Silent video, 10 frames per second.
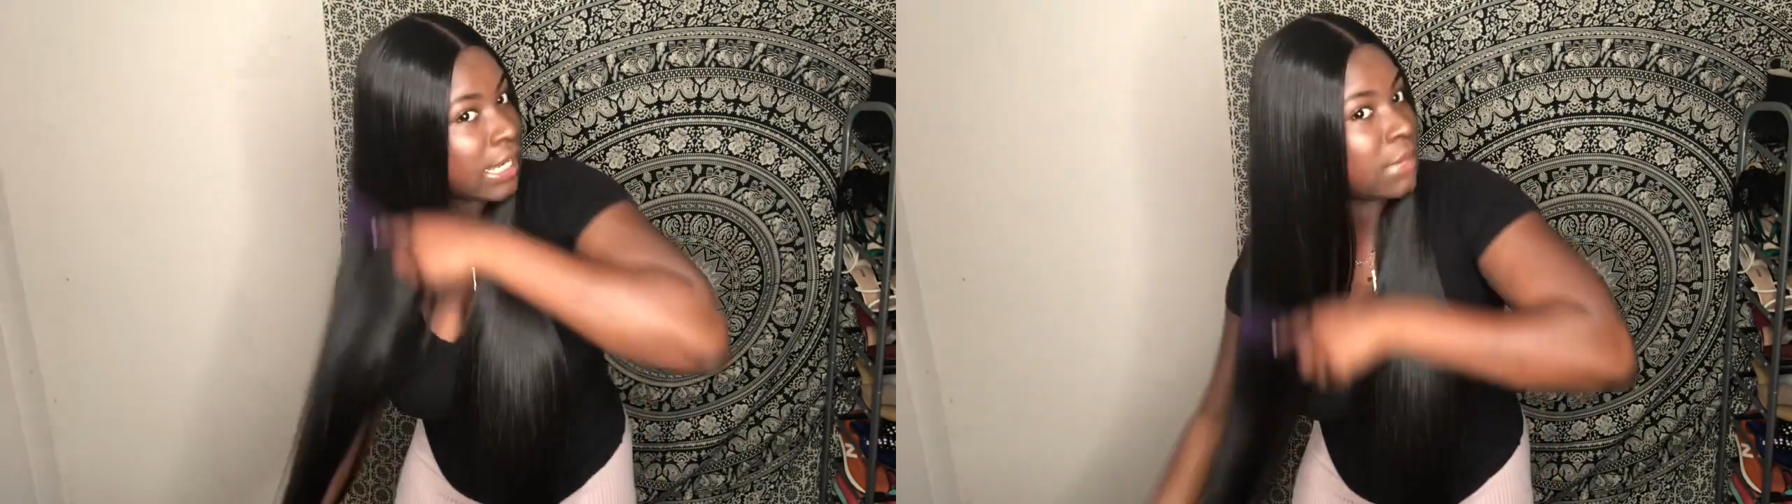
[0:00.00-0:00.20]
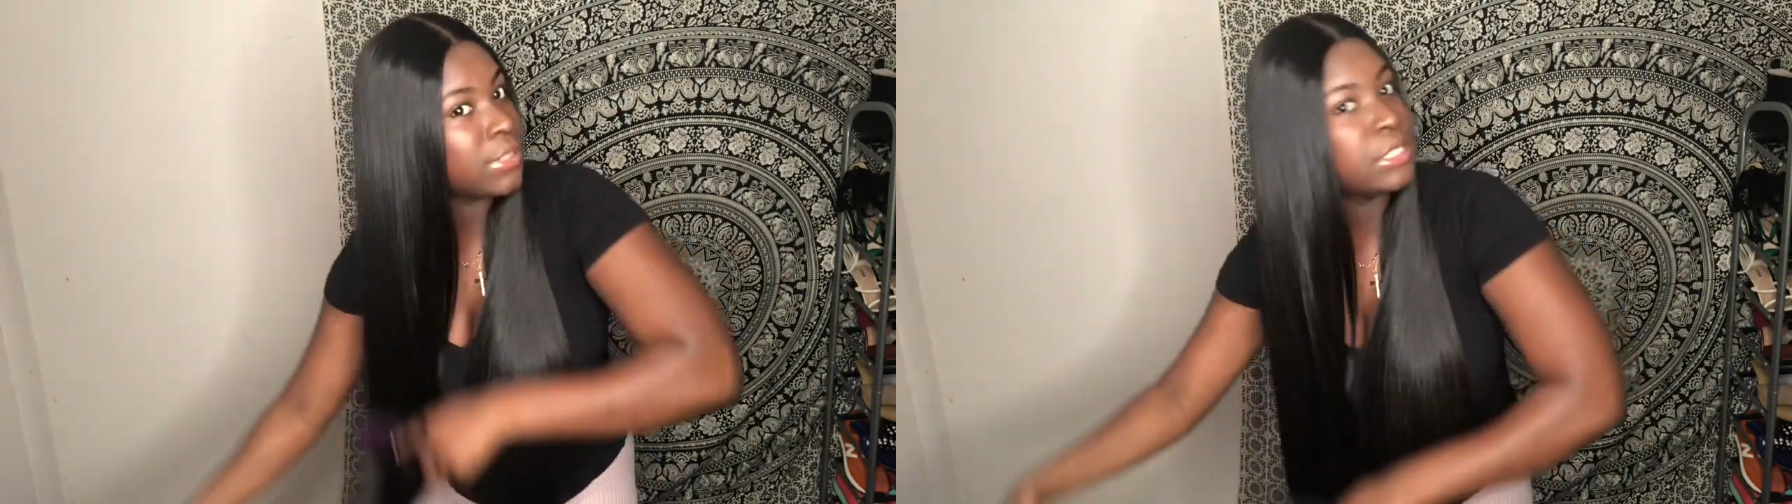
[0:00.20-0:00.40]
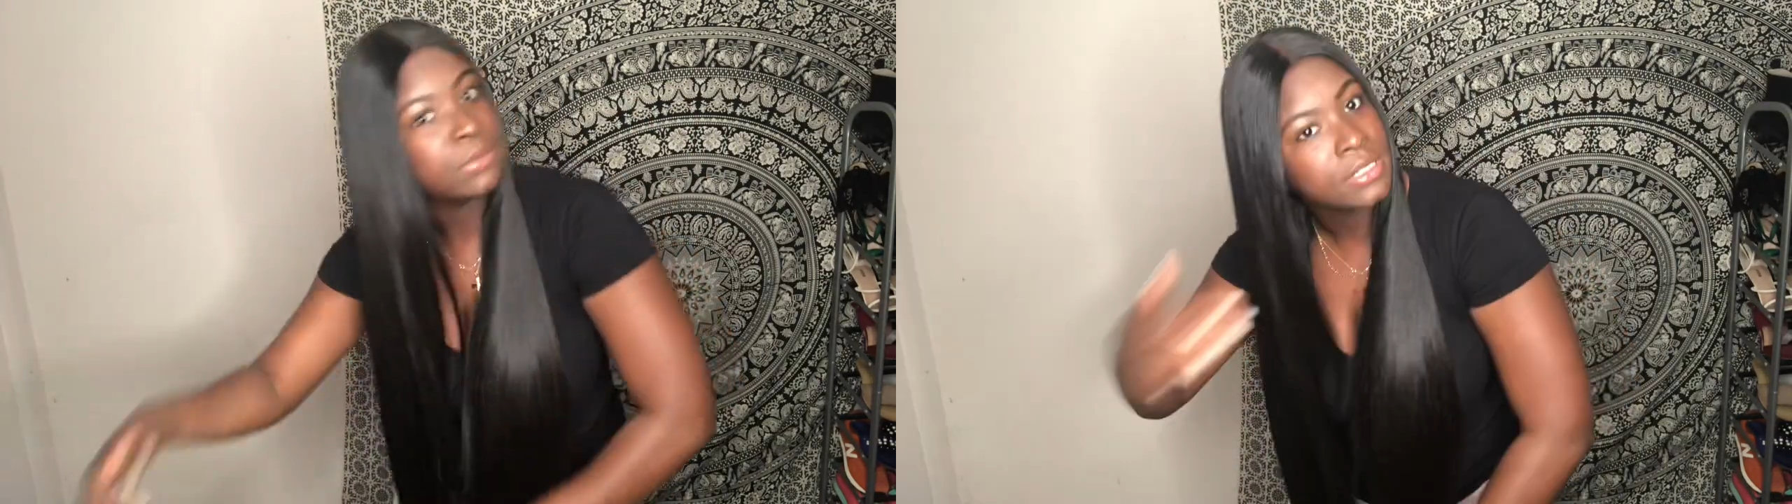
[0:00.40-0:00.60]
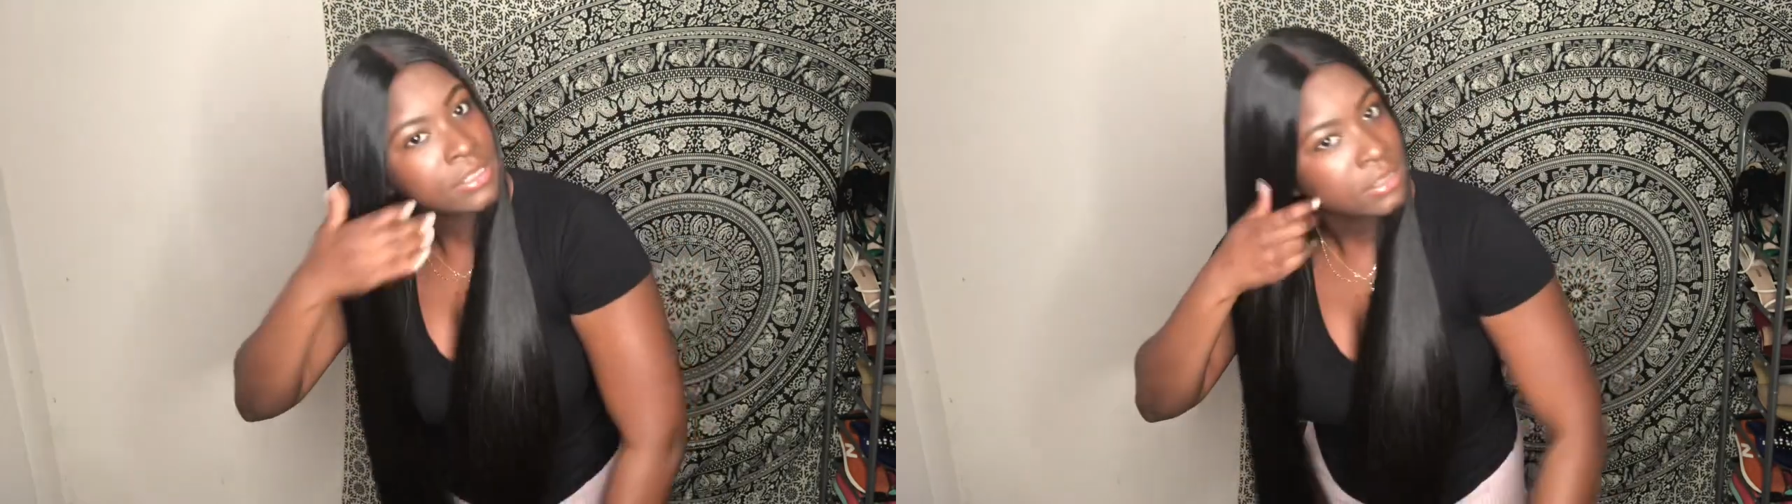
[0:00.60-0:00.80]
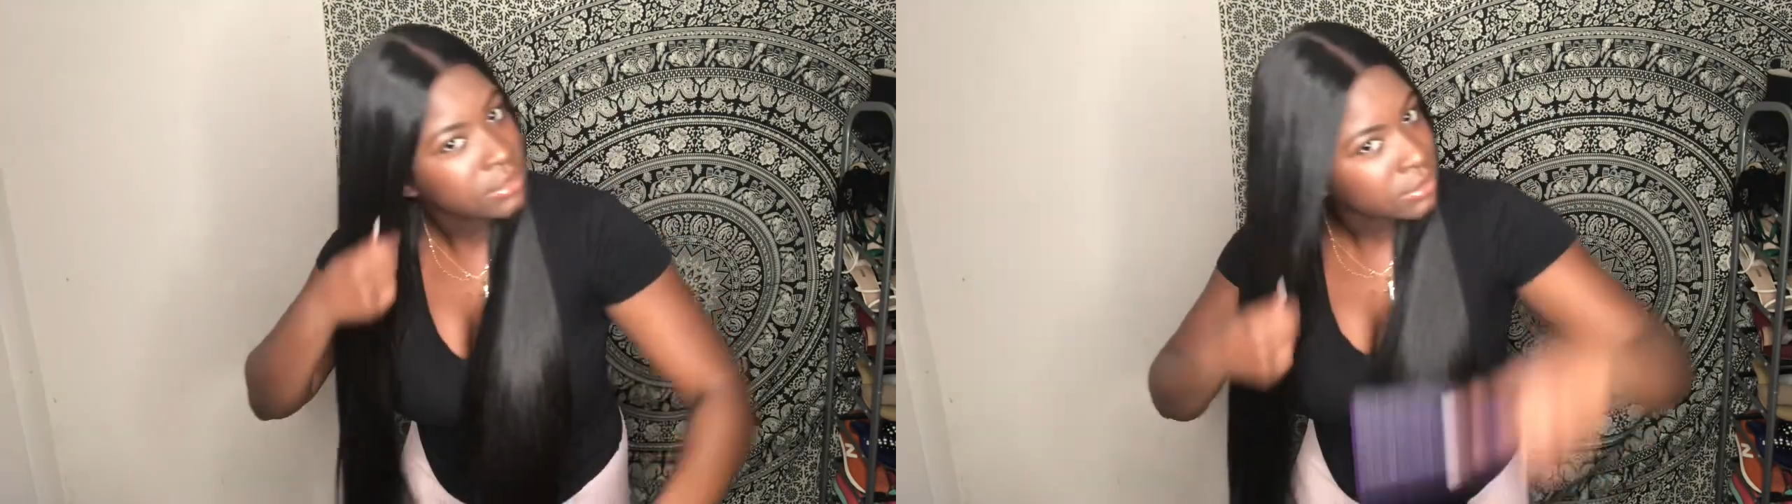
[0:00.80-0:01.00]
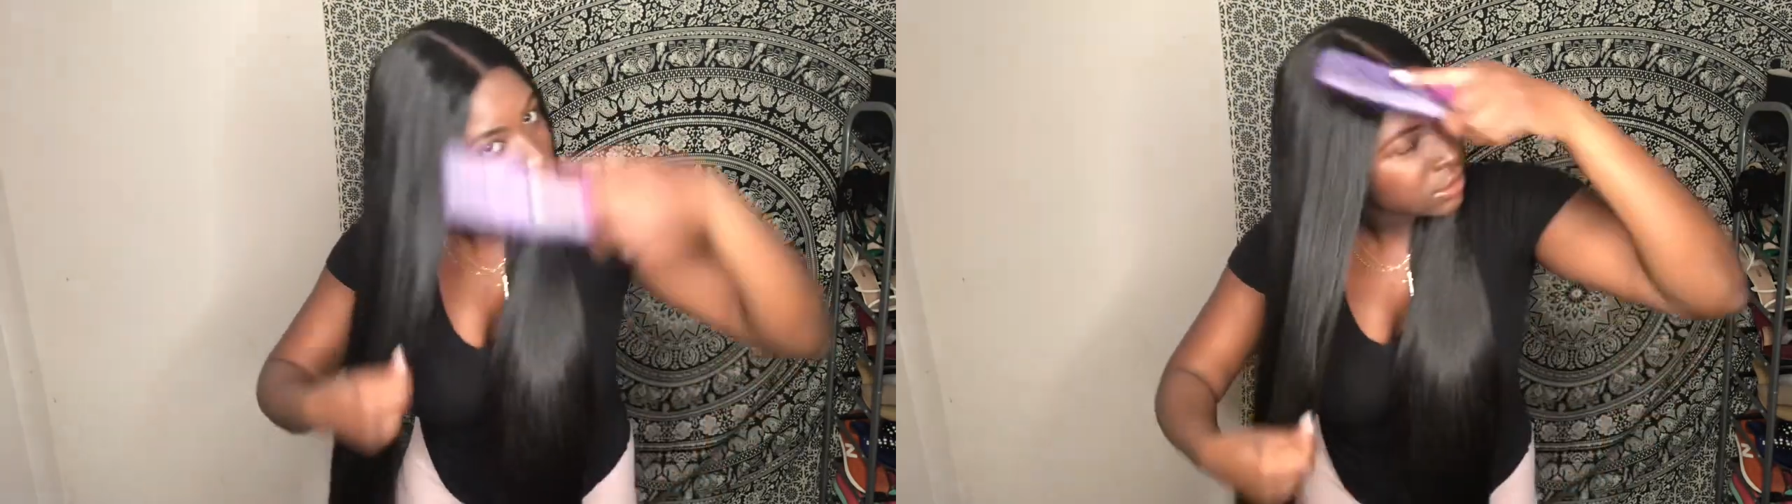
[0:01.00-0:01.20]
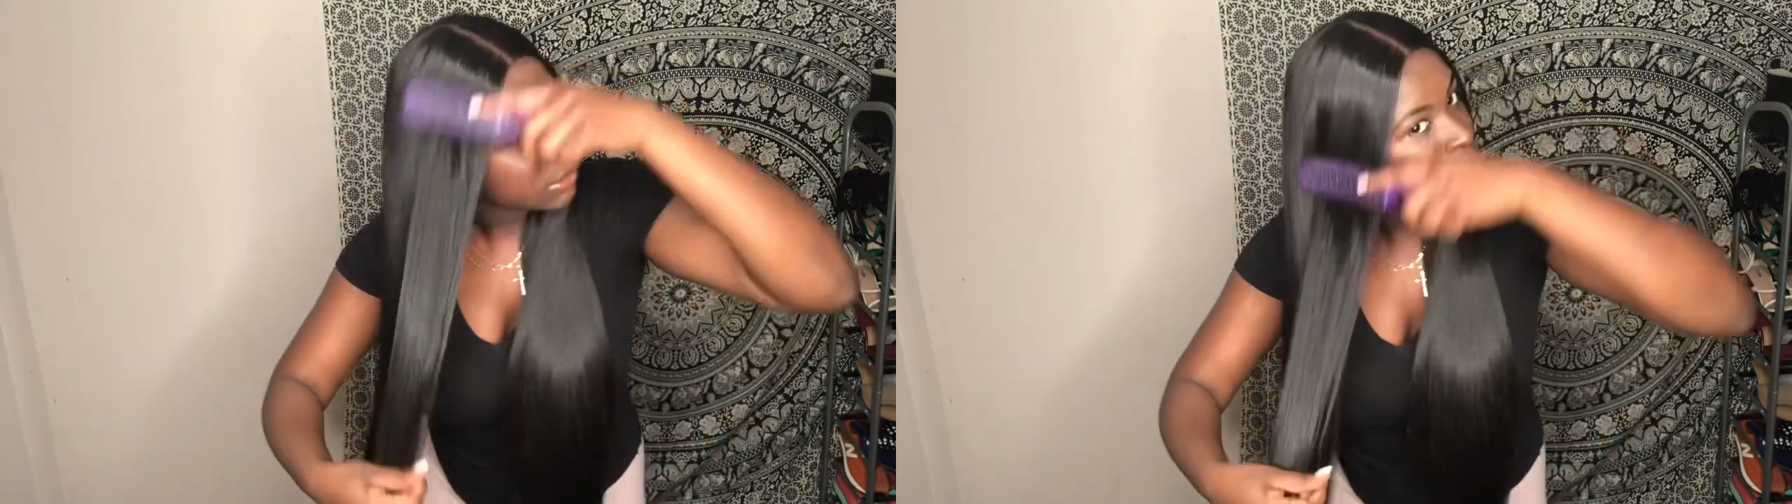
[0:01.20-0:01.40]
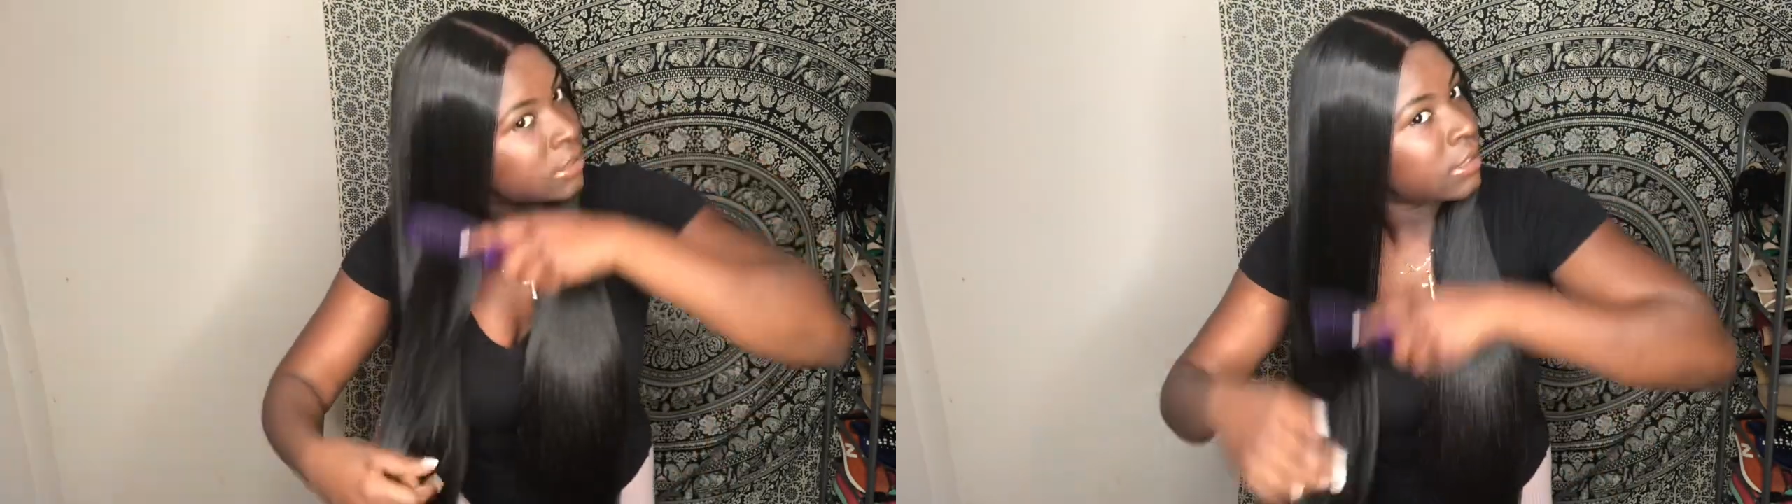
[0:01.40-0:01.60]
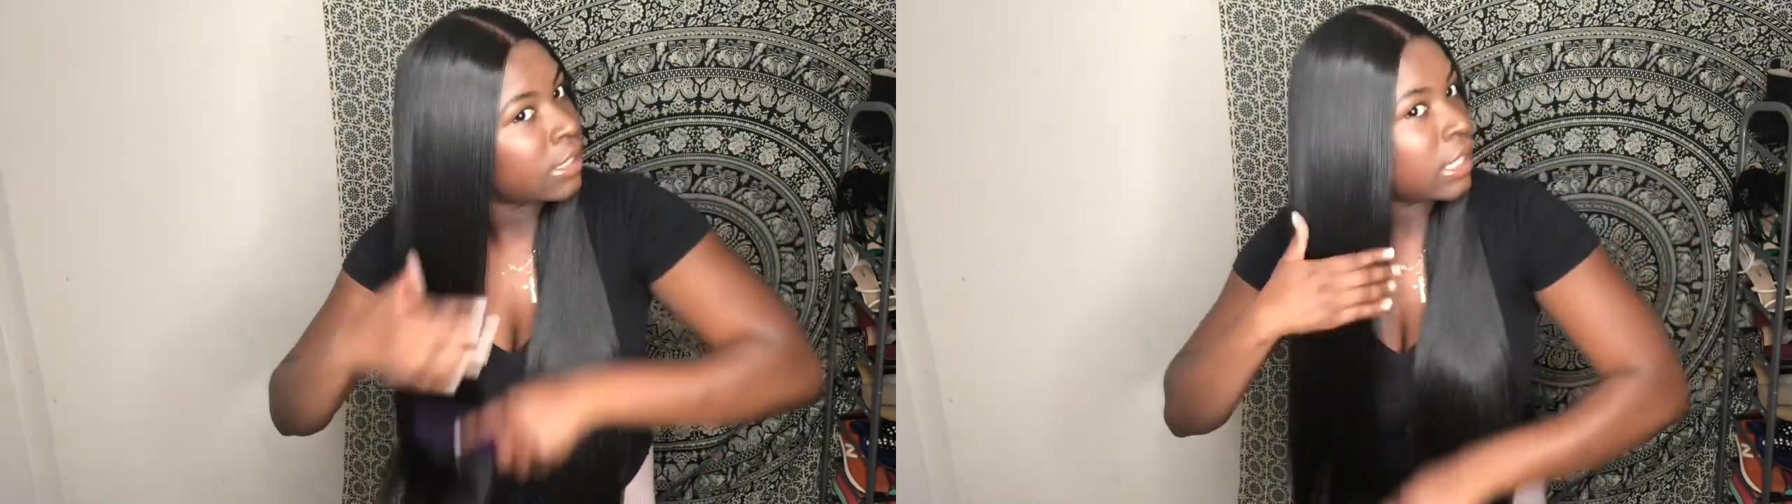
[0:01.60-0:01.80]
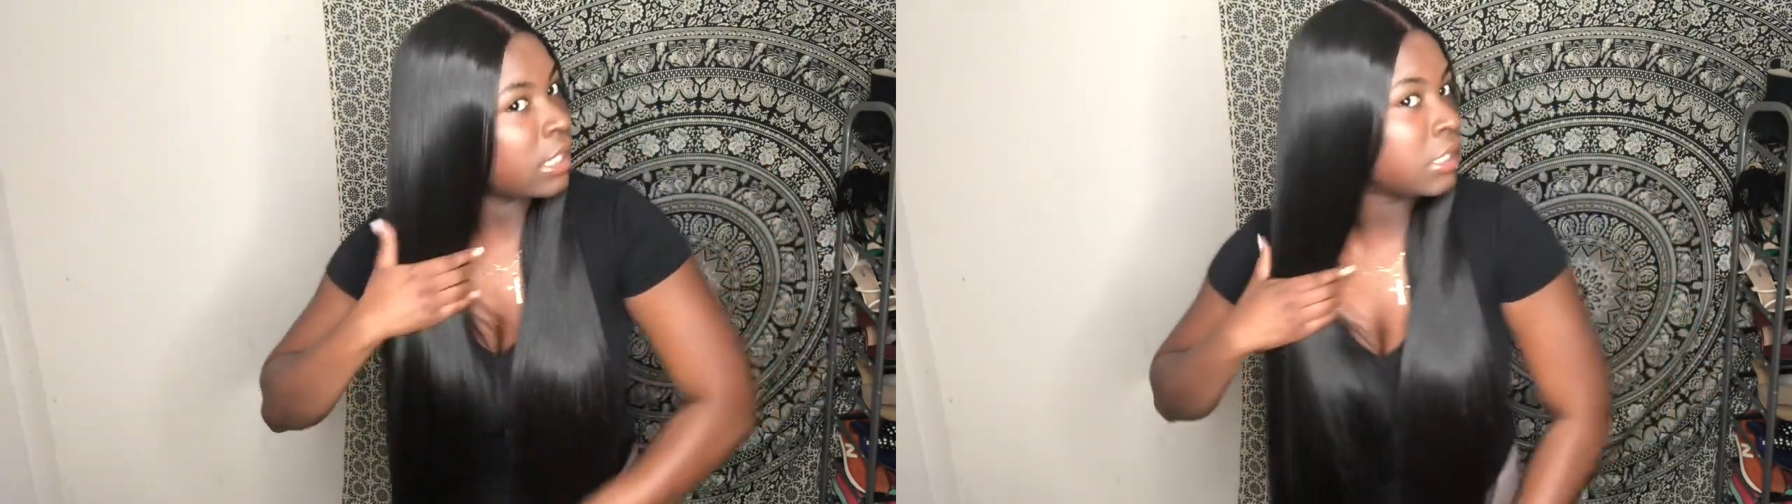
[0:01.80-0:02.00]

I be doing. Like